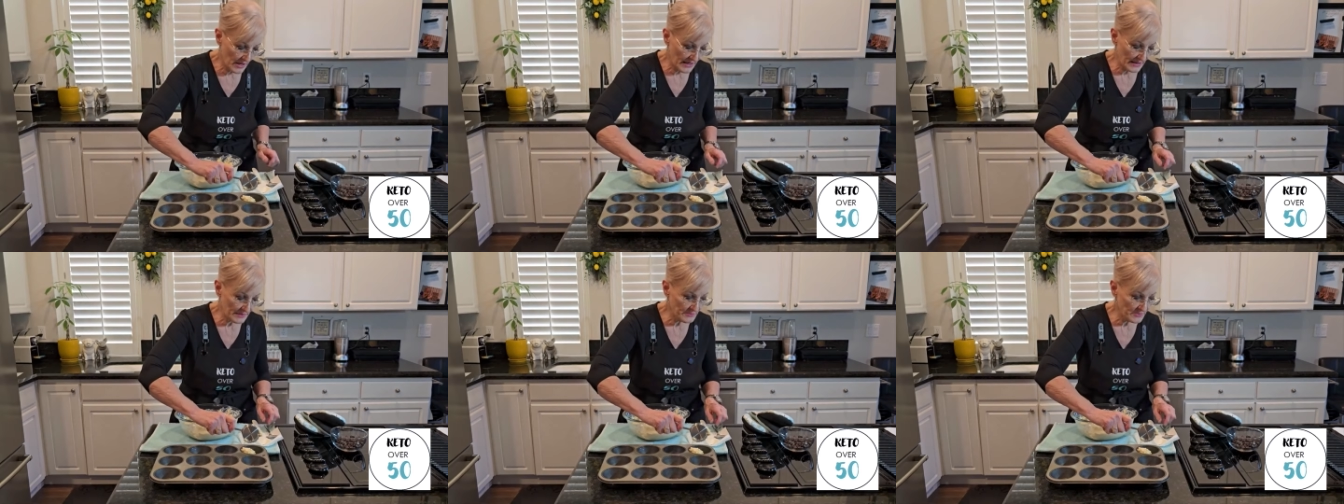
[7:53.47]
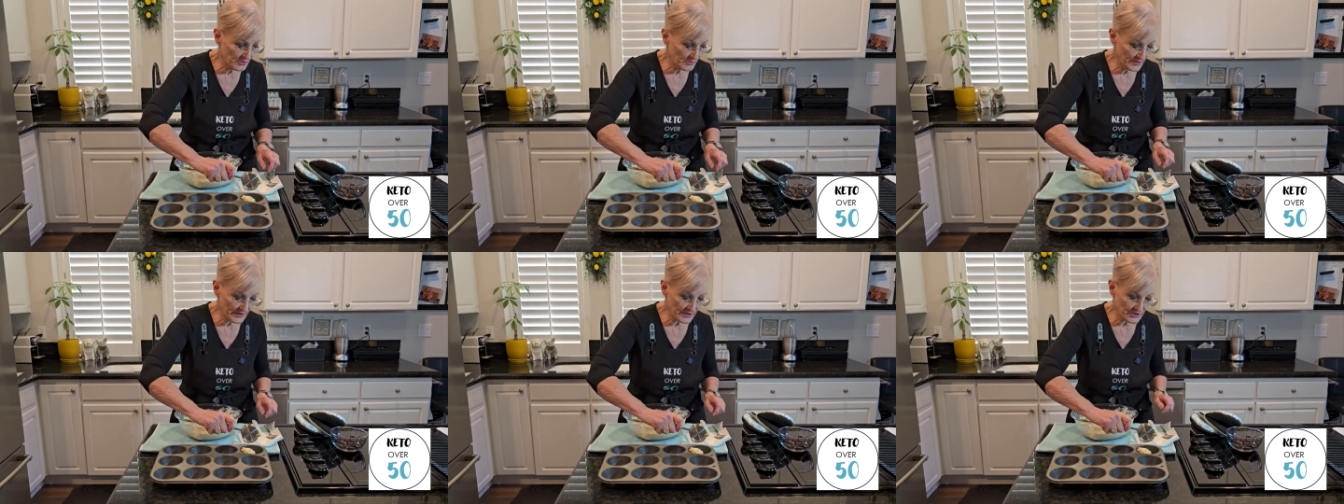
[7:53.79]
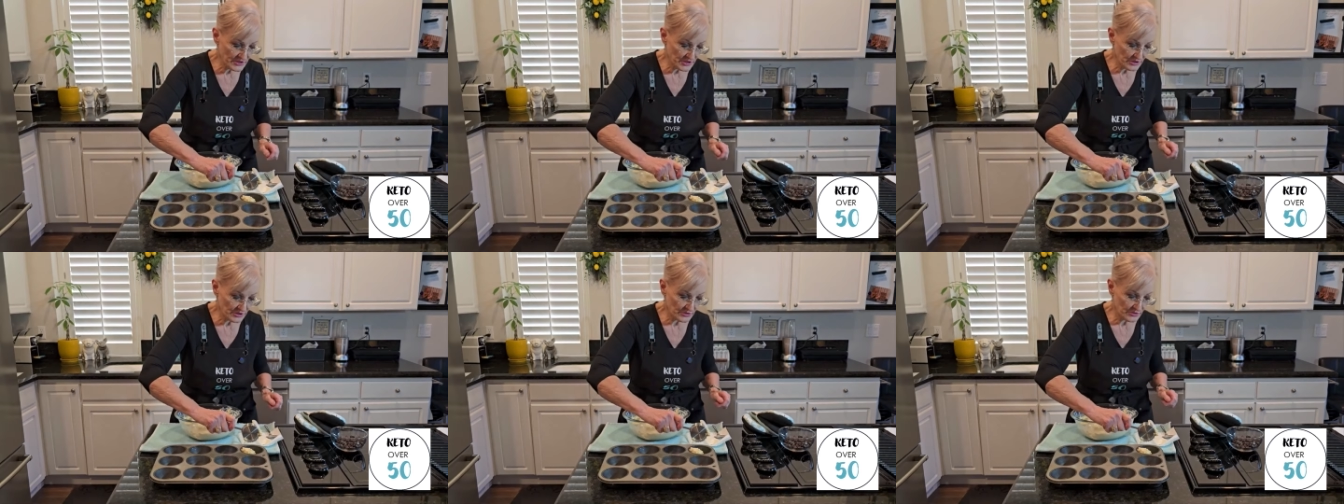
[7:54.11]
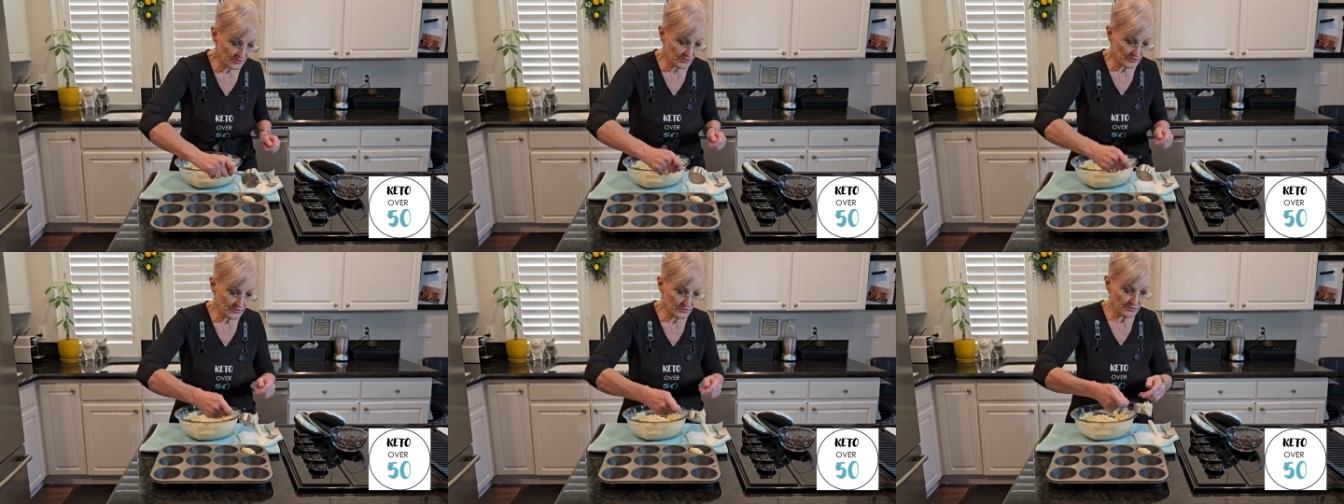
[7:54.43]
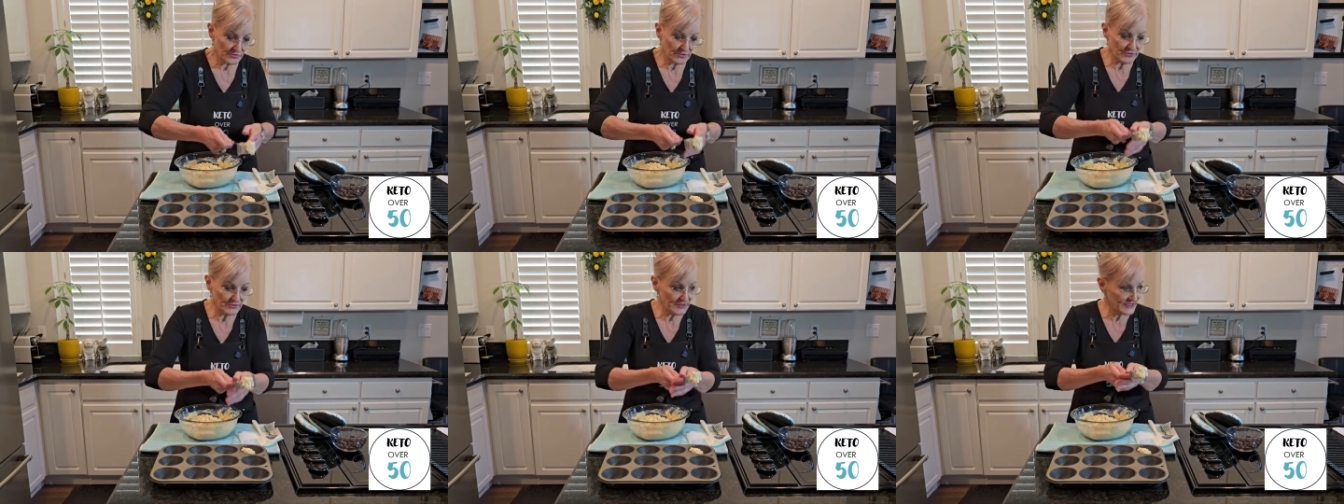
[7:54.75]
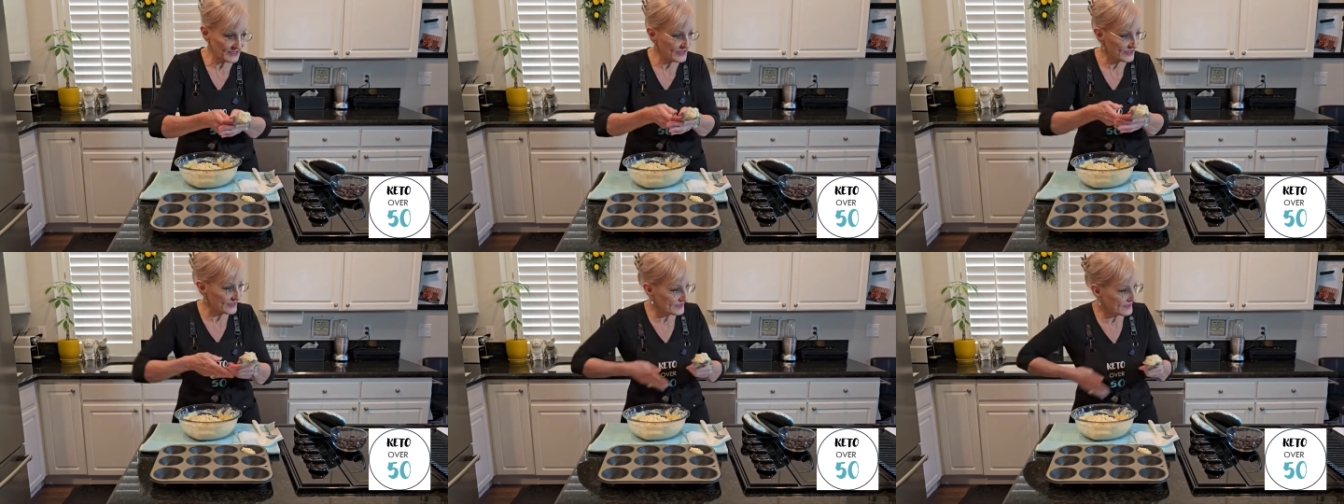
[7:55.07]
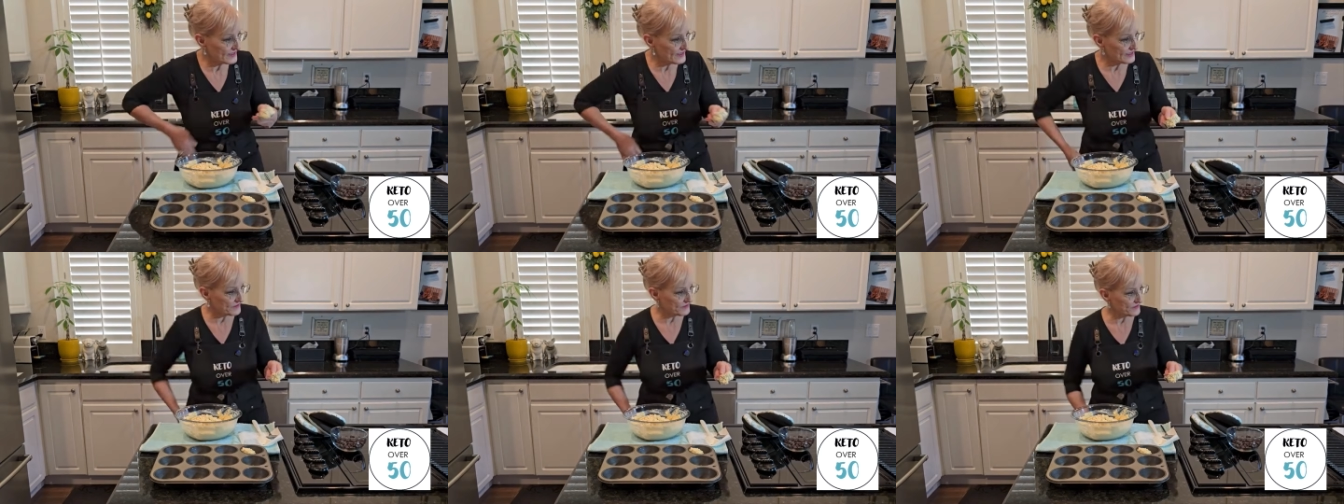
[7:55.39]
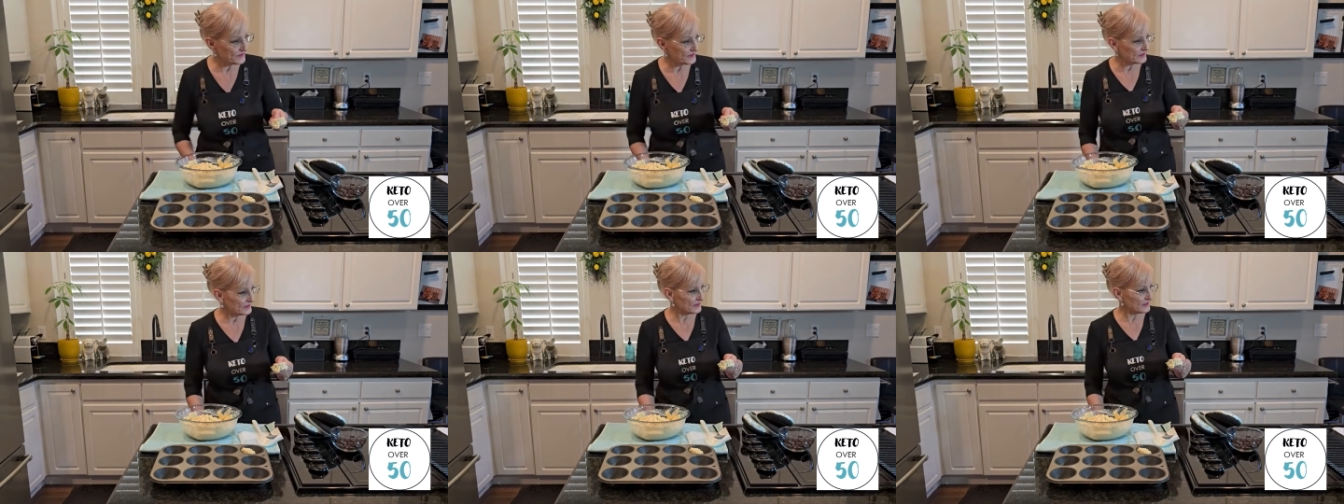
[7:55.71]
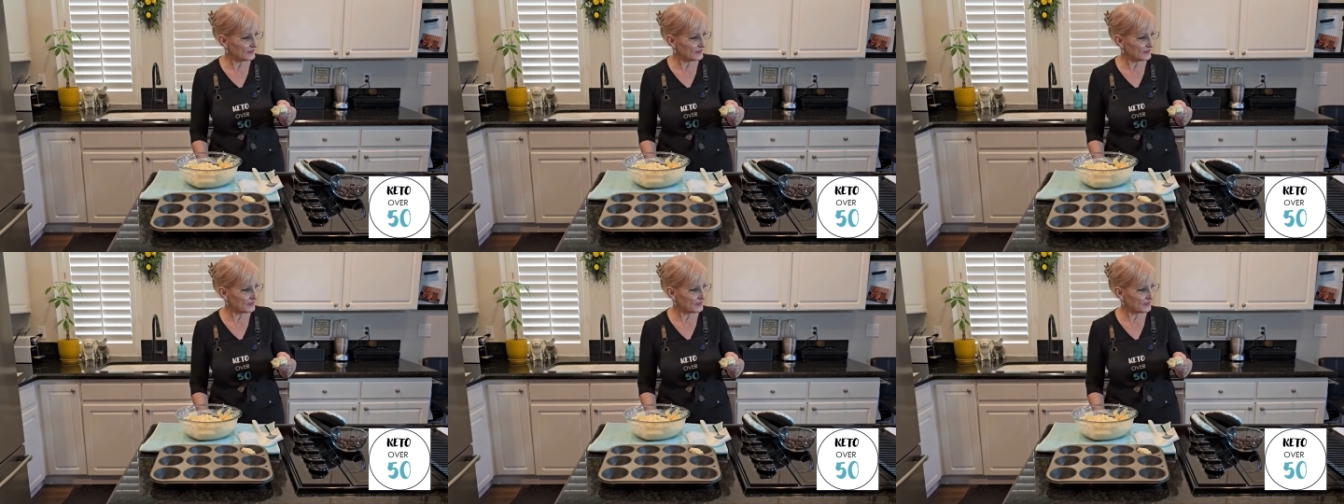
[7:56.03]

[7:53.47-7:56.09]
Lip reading: I'm going to, what do I need? A knife.